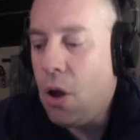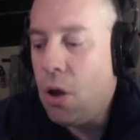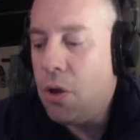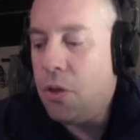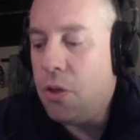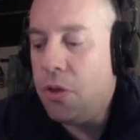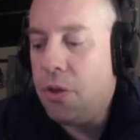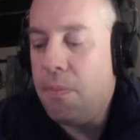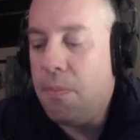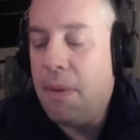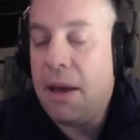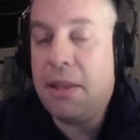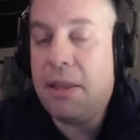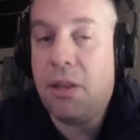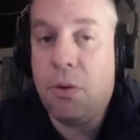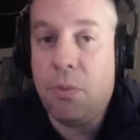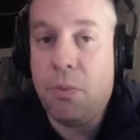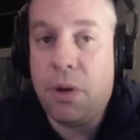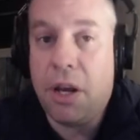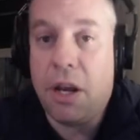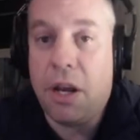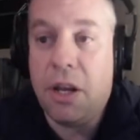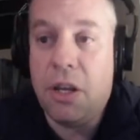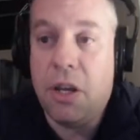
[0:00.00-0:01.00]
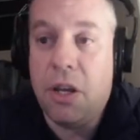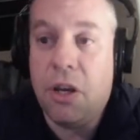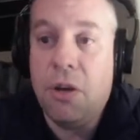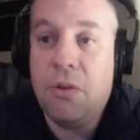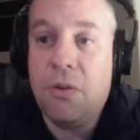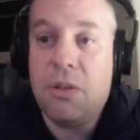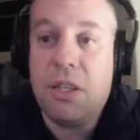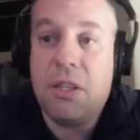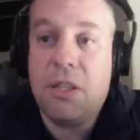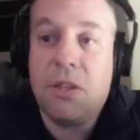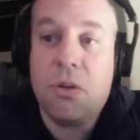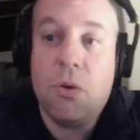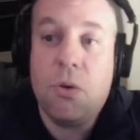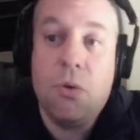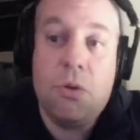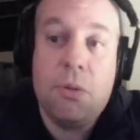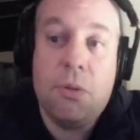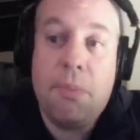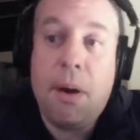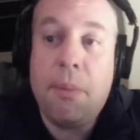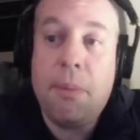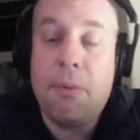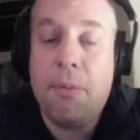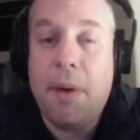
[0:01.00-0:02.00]
The method we're going to use is called
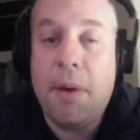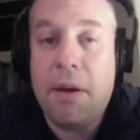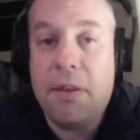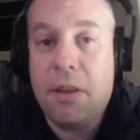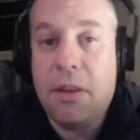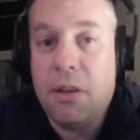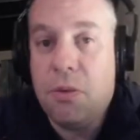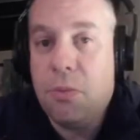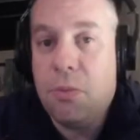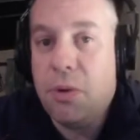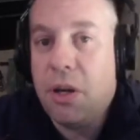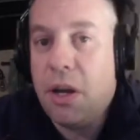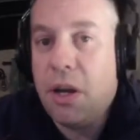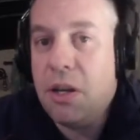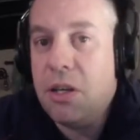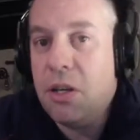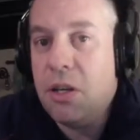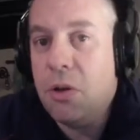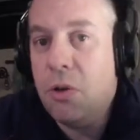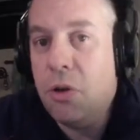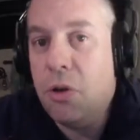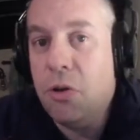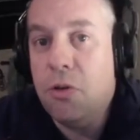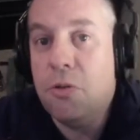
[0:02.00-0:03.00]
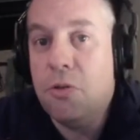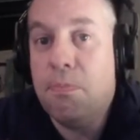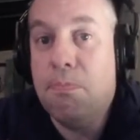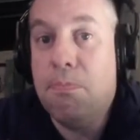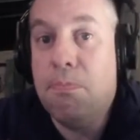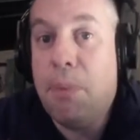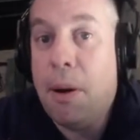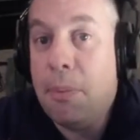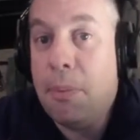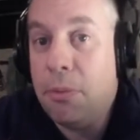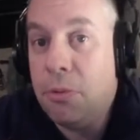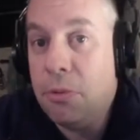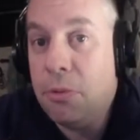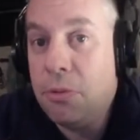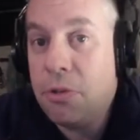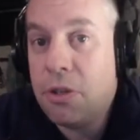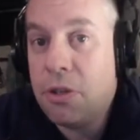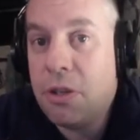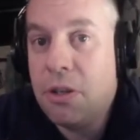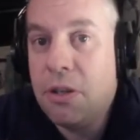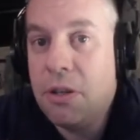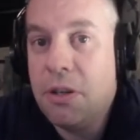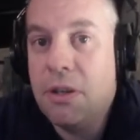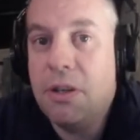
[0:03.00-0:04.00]
the bubble method. We're going to use
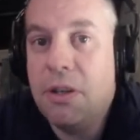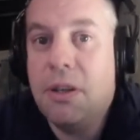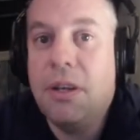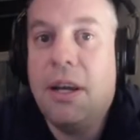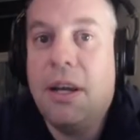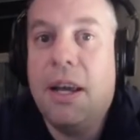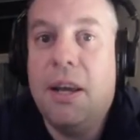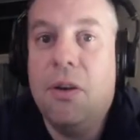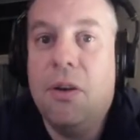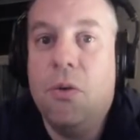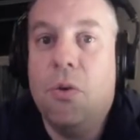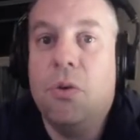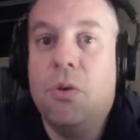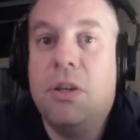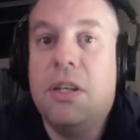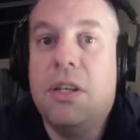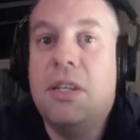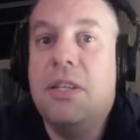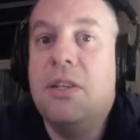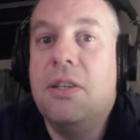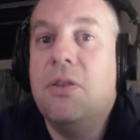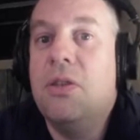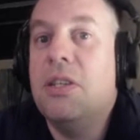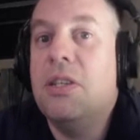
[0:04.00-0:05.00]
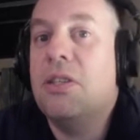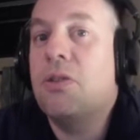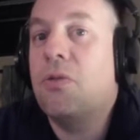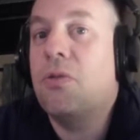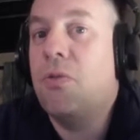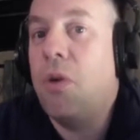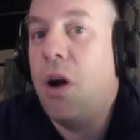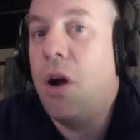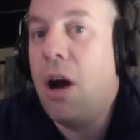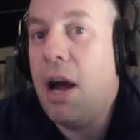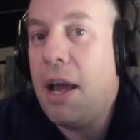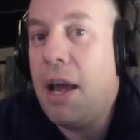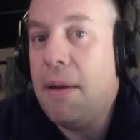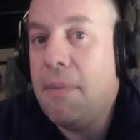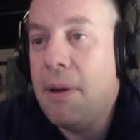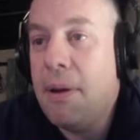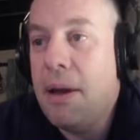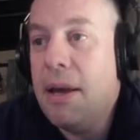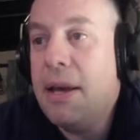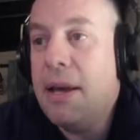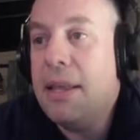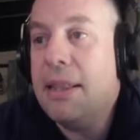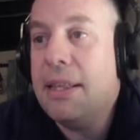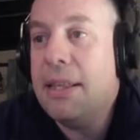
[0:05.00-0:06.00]
bubbles in order to describe
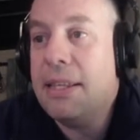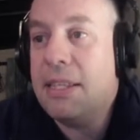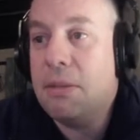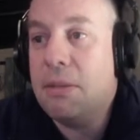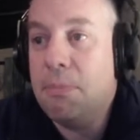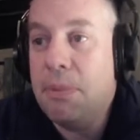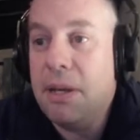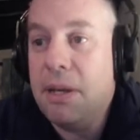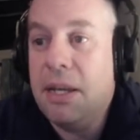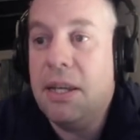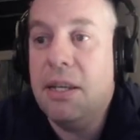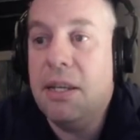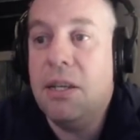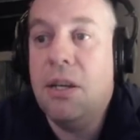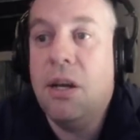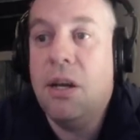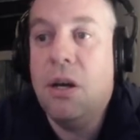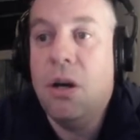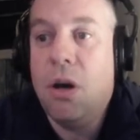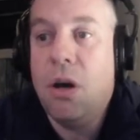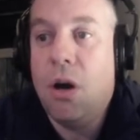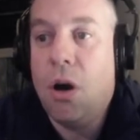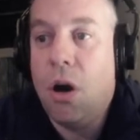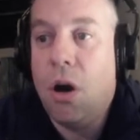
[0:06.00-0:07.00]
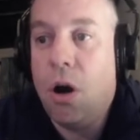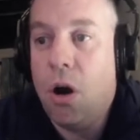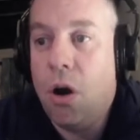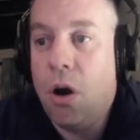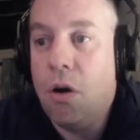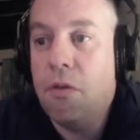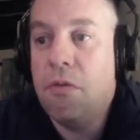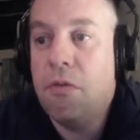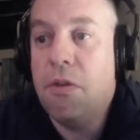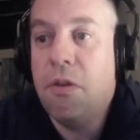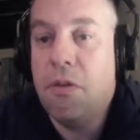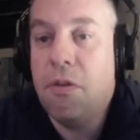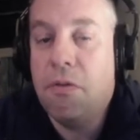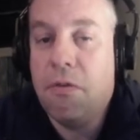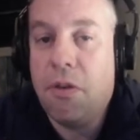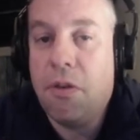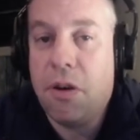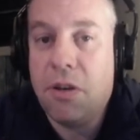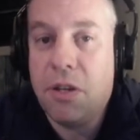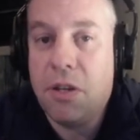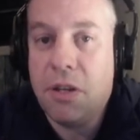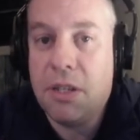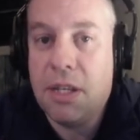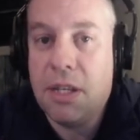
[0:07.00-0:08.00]
the speed of
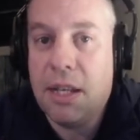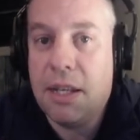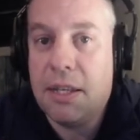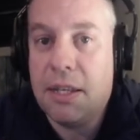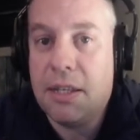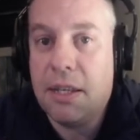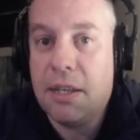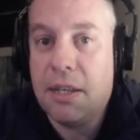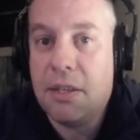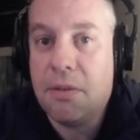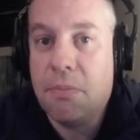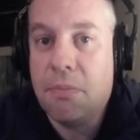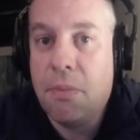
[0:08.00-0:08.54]
photosynthesis.